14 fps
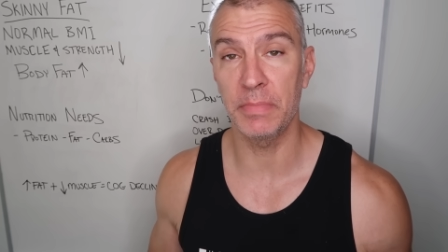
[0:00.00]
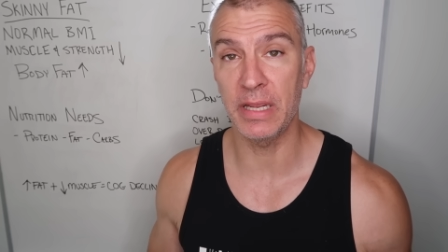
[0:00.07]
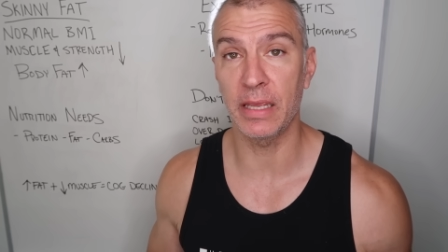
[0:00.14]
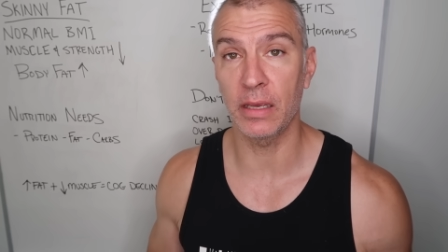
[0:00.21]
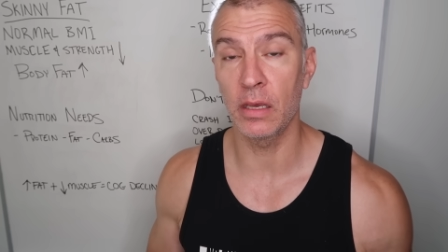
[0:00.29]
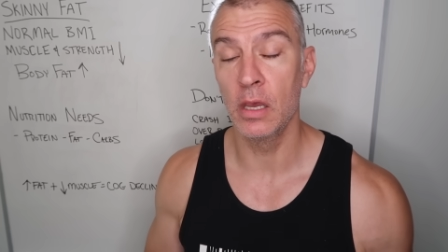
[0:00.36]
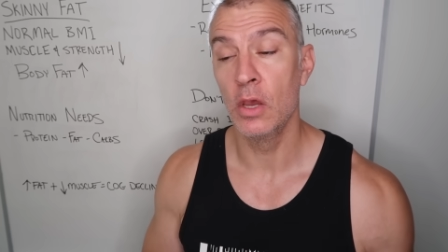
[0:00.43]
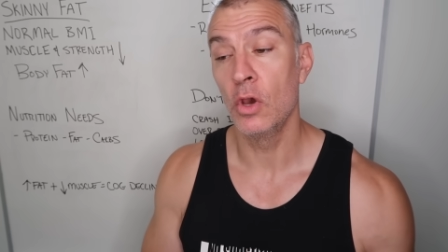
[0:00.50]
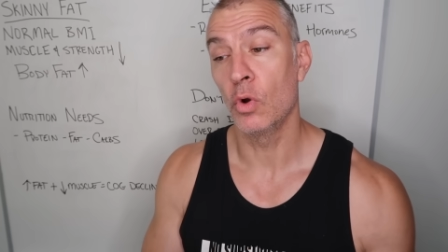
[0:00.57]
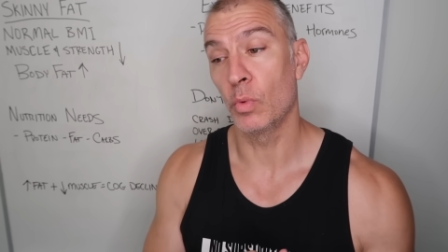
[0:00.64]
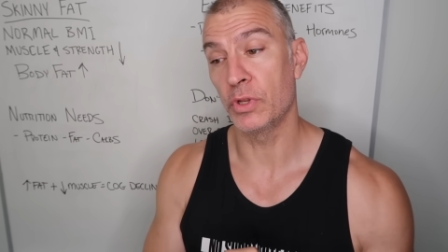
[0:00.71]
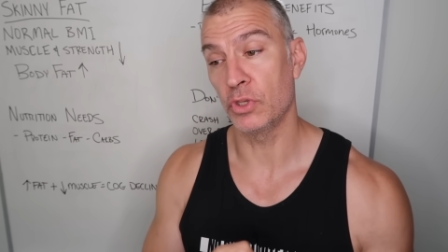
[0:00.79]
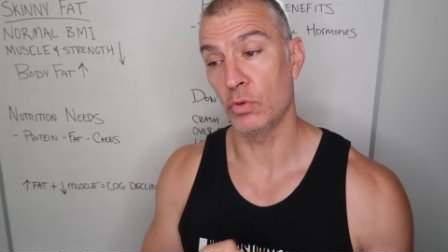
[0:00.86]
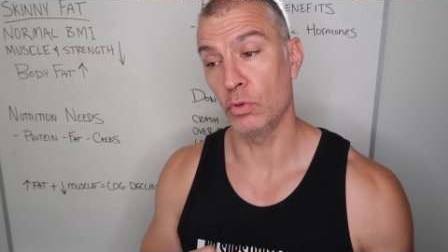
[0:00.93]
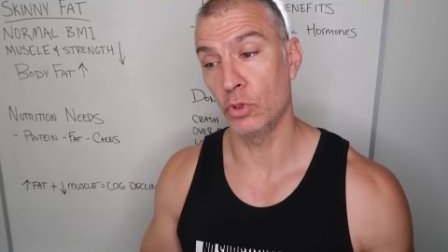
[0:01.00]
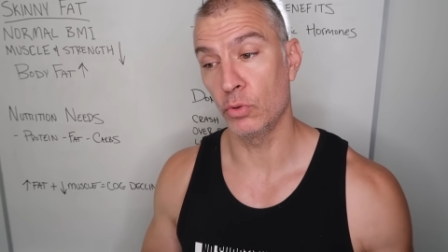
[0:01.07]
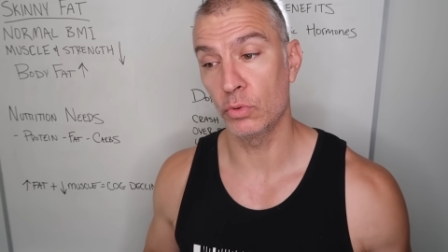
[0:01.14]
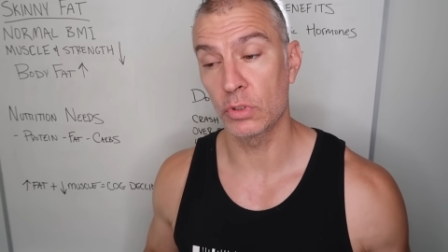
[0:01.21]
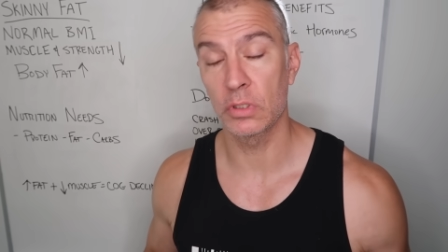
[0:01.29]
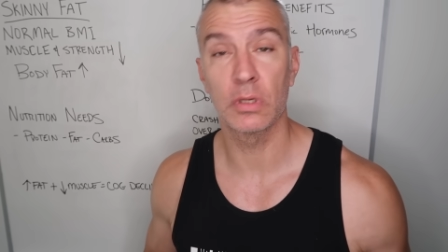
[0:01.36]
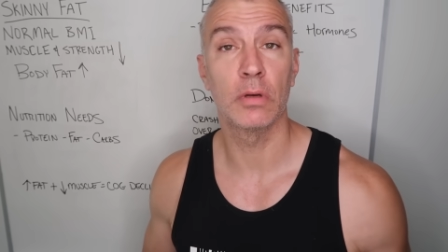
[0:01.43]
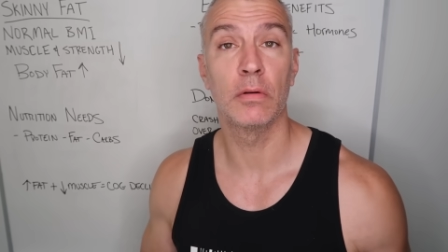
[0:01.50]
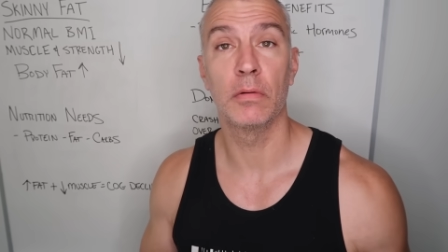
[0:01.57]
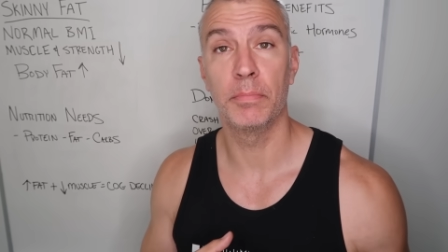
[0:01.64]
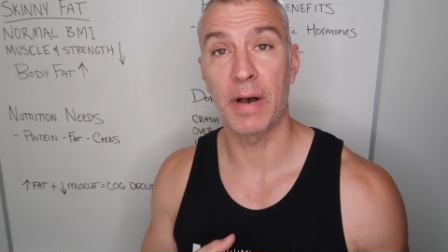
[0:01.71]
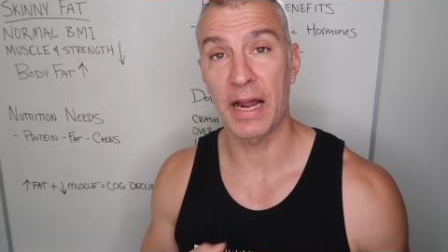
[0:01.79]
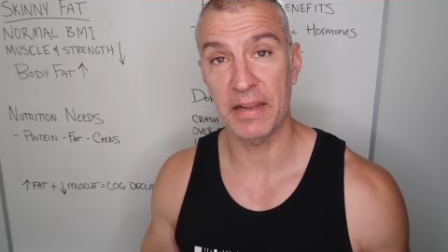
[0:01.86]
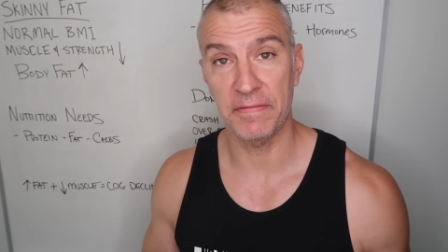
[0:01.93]
meaning when you lose
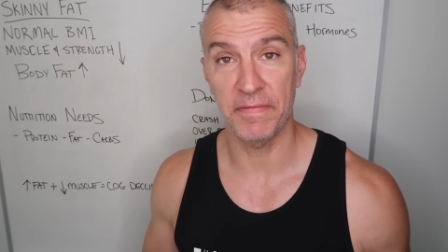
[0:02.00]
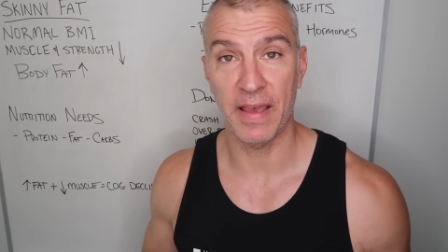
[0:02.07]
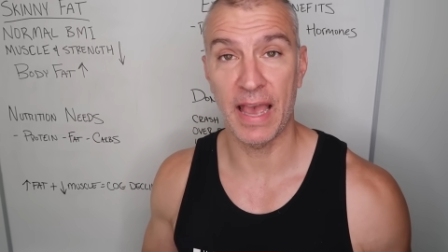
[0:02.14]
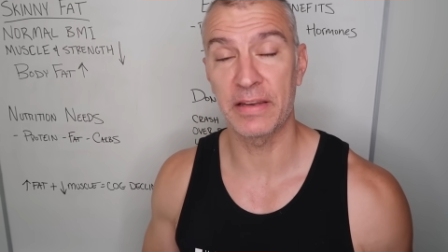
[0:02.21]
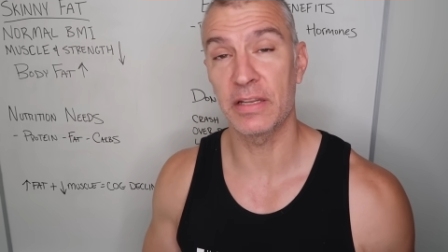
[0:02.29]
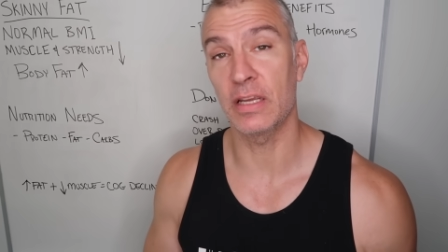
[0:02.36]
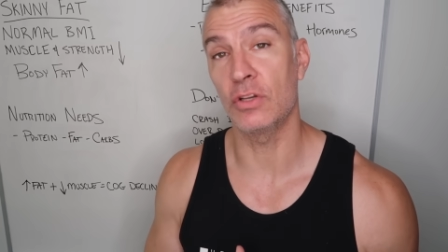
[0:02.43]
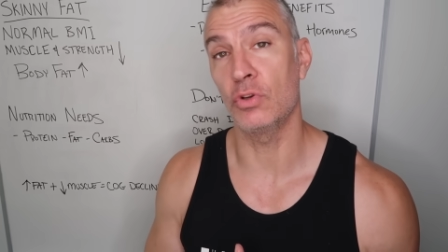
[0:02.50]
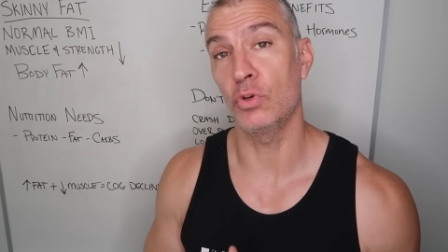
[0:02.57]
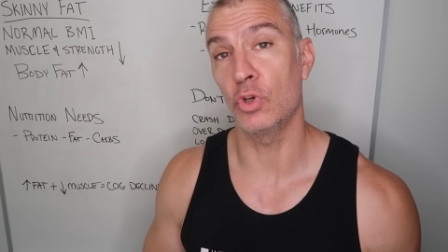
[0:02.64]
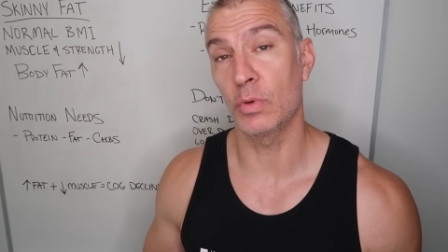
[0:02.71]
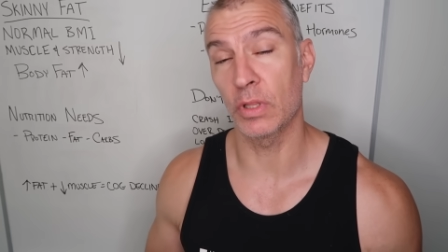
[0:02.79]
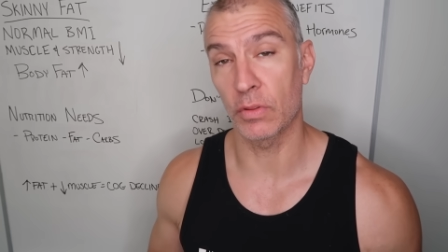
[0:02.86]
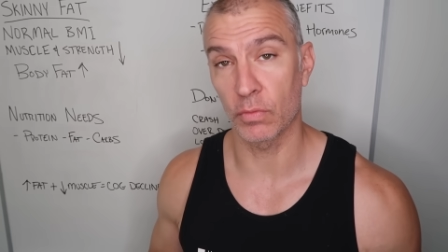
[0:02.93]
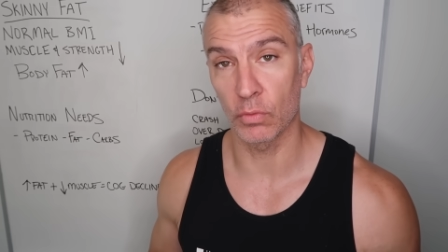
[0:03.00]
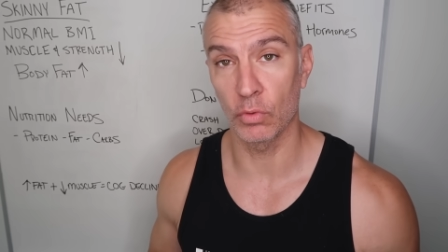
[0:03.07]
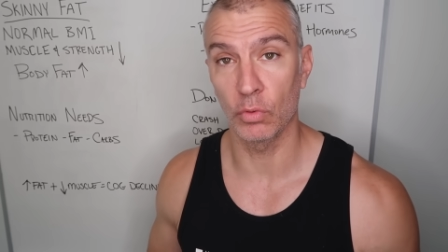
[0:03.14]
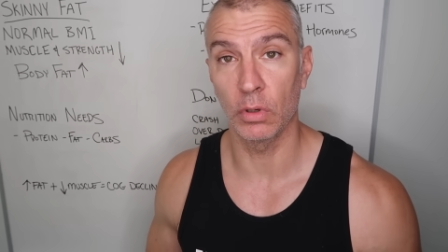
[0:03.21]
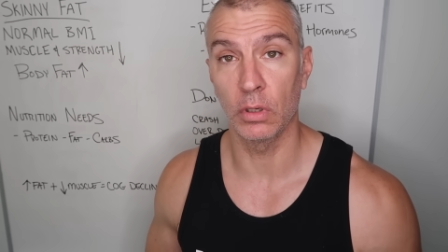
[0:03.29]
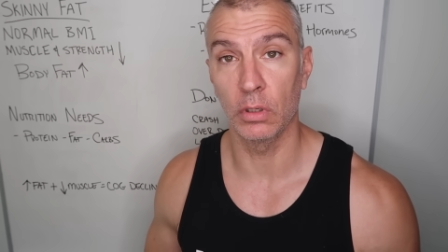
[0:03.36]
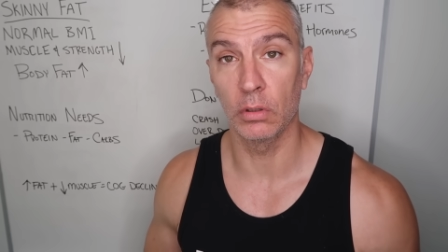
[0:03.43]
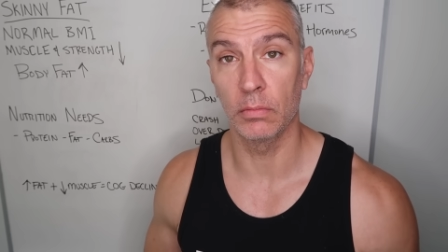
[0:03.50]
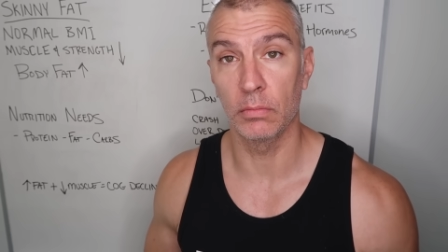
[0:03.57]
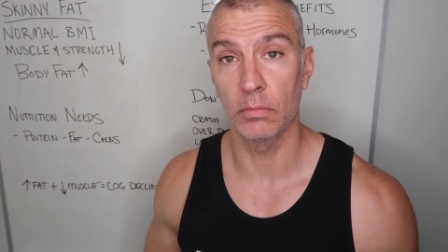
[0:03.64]
body fat and you do it through